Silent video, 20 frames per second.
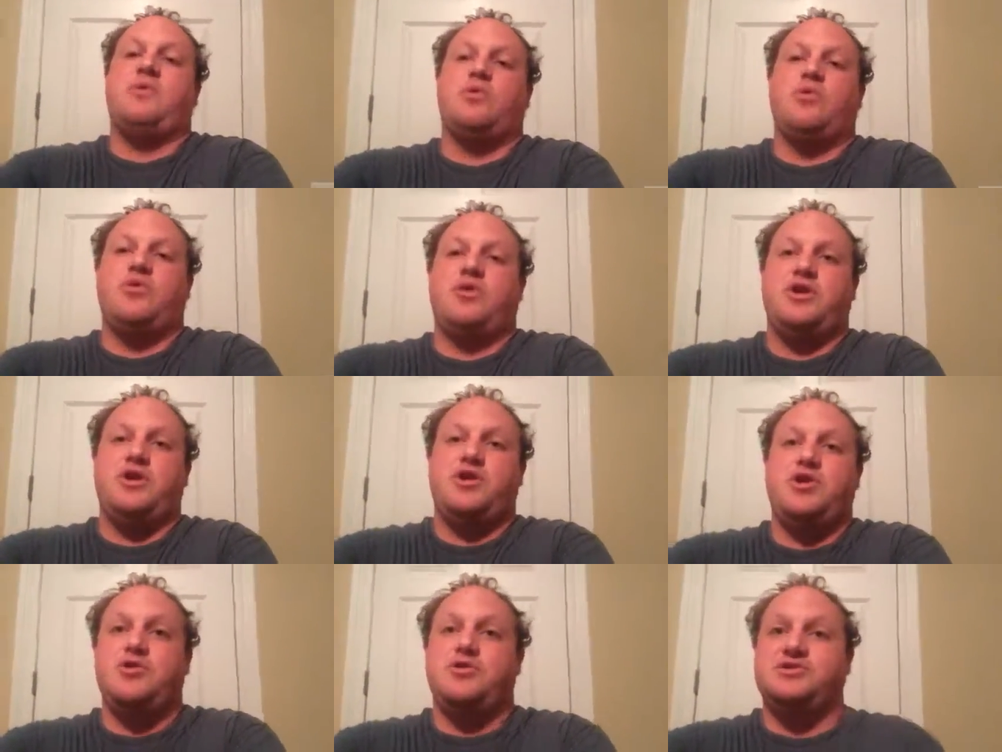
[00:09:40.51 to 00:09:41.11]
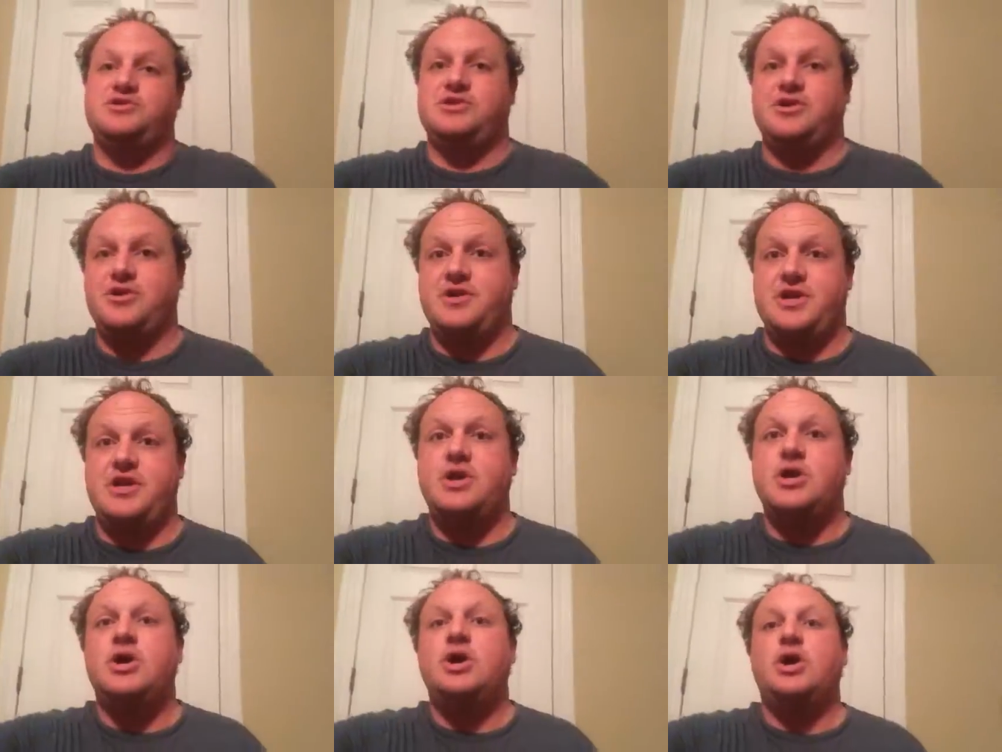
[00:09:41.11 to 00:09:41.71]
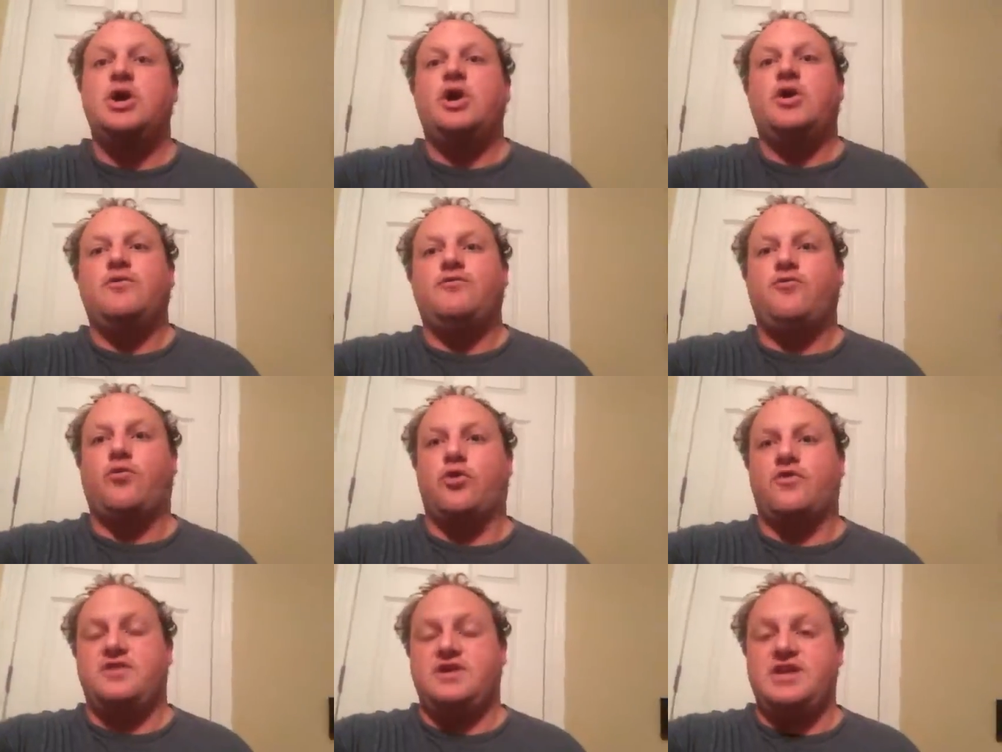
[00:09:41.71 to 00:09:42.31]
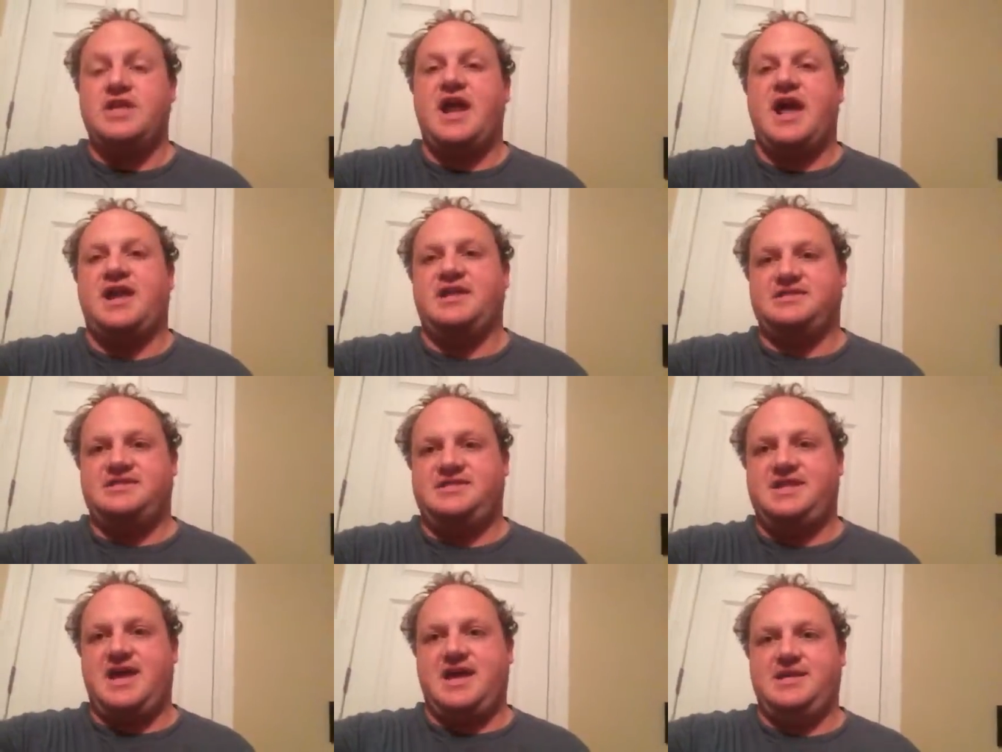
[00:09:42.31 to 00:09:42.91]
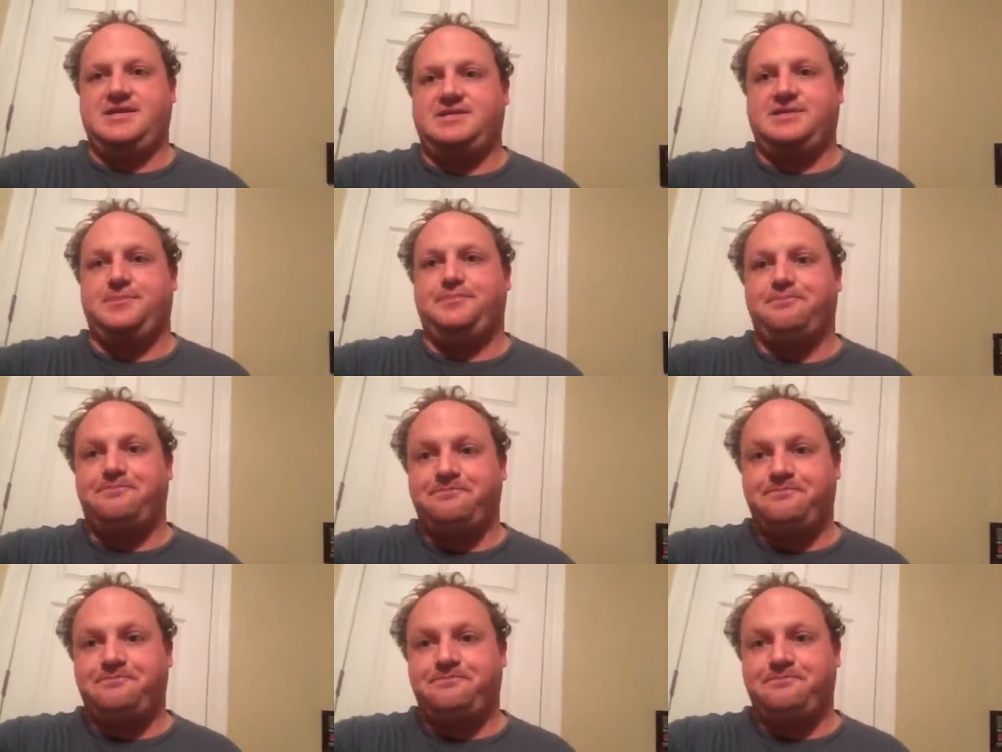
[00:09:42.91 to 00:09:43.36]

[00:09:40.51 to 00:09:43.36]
He wanted to do his duty for the United States.